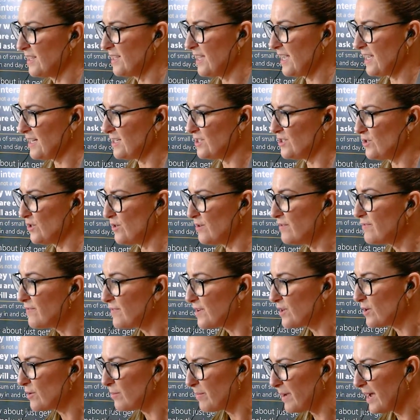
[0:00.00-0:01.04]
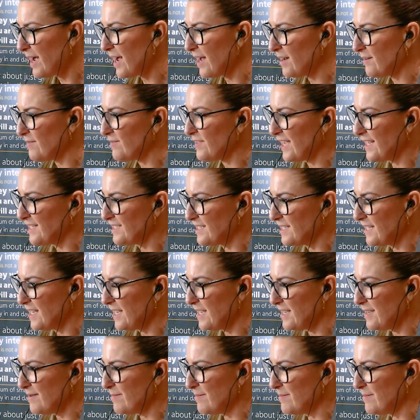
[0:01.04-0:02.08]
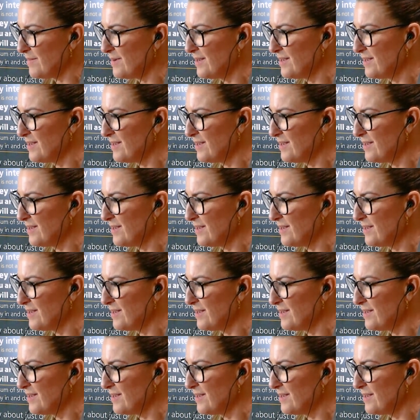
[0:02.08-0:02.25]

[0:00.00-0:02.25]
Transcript: they do feel part of that team?